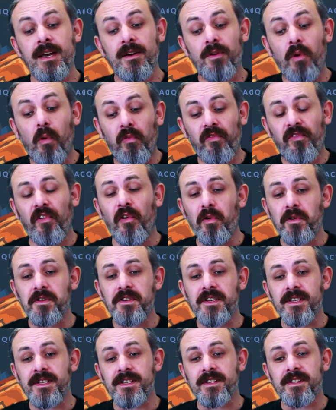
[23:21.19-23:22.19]

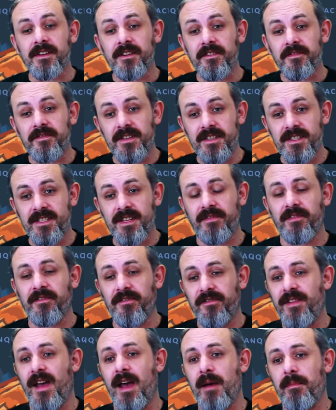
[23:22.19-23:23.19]
forces of these
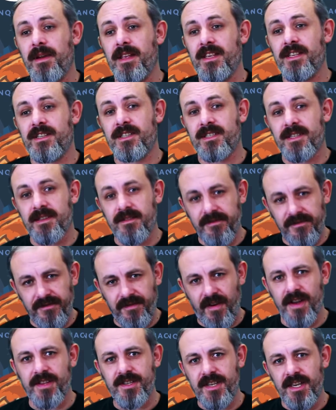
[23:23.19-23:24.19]
different families
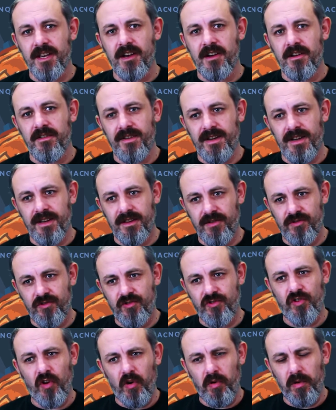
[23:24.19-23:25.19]
fighting over
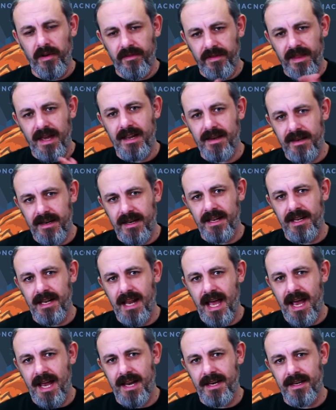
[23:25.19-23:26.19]
control of that
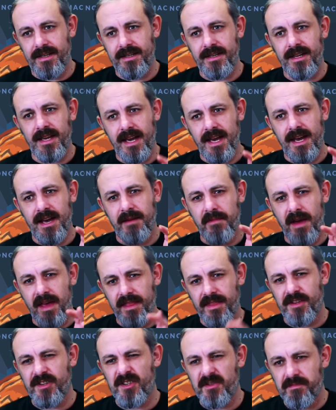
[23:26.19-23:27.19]
land,
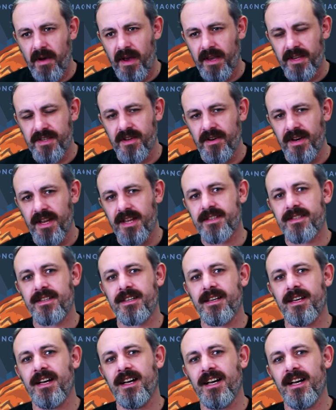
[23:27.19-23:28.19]
and the spice on
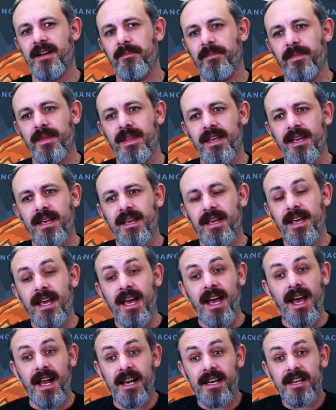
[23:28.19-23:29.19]
it.
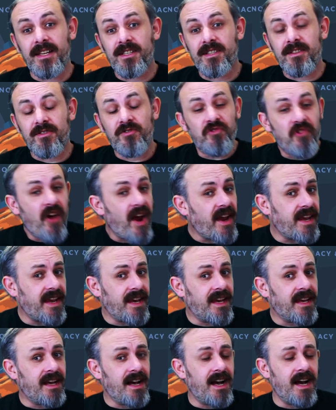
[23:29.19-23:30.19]
And it's
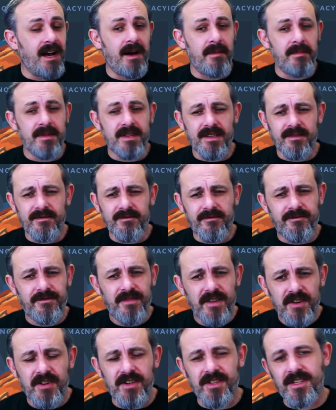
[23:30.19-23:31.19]
cracking. It's a
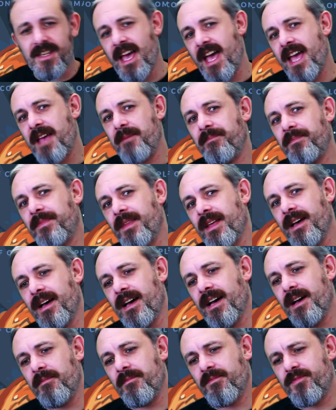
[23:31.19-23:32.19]
vicious game,
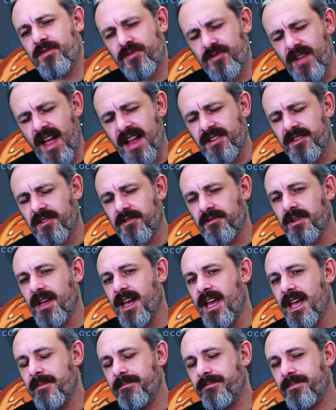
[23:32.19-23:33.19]
tactical
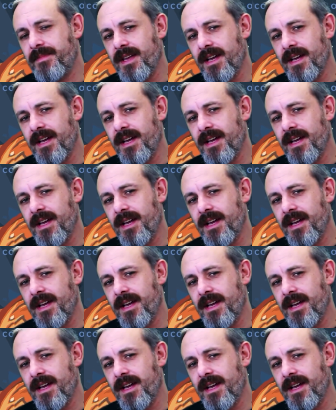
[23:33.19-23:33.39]
game.